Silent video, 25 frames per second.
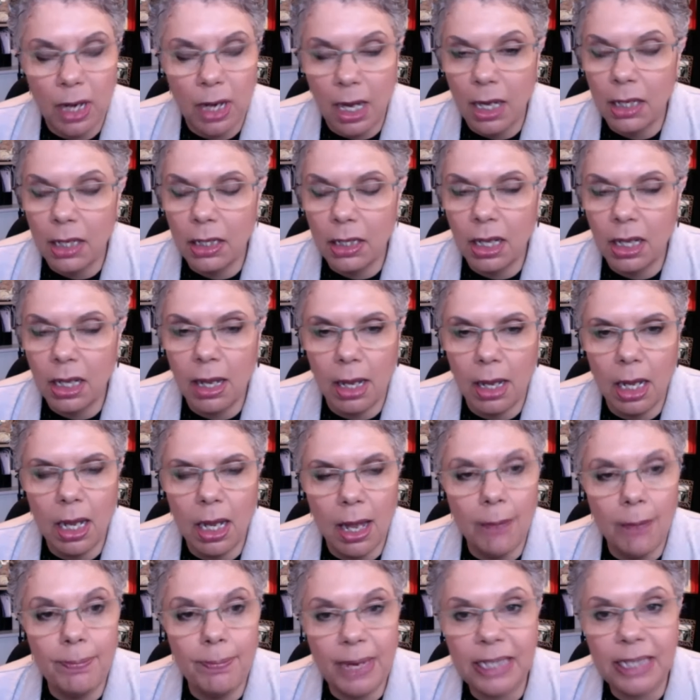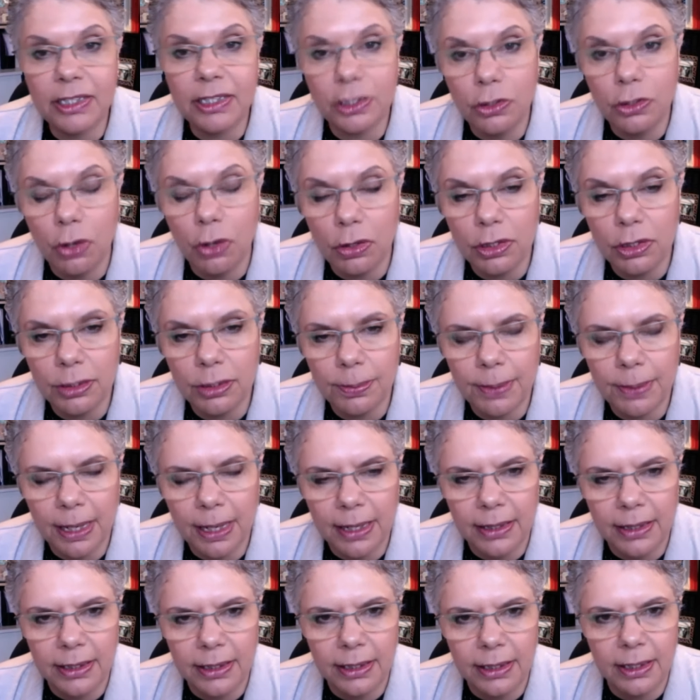are best not to
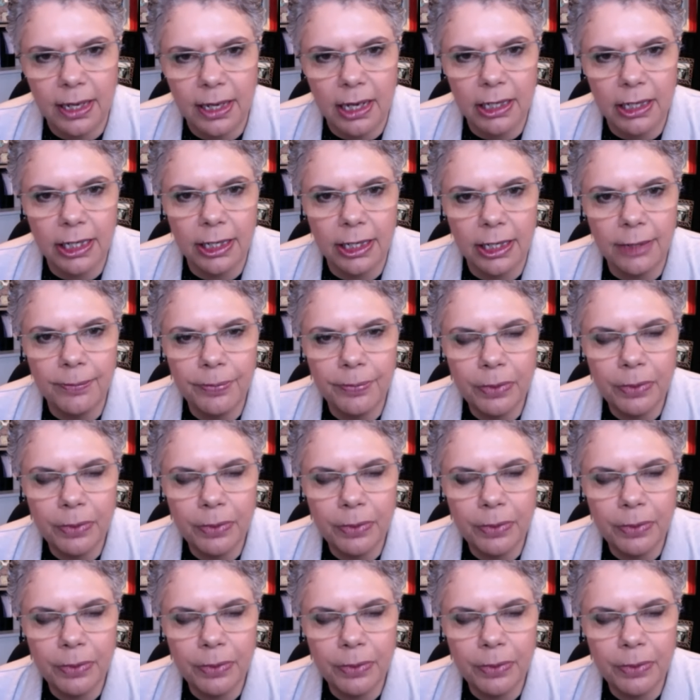play the Yidaki.